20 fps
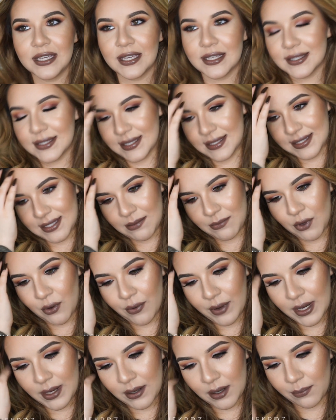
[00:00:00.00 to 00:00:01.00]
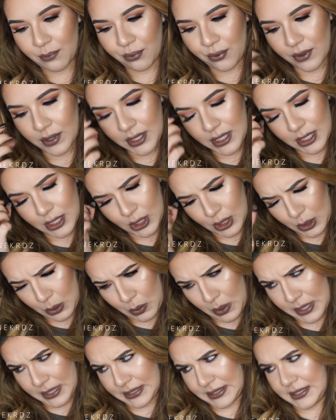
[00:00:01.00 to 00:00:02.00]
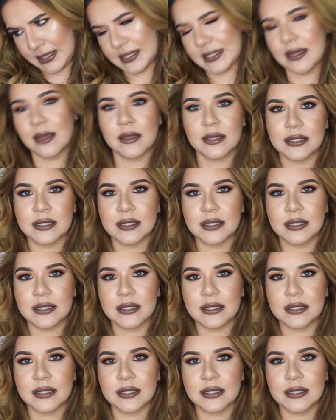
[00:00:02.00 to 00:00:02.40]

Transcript: and since I'm going a pretty, what is this?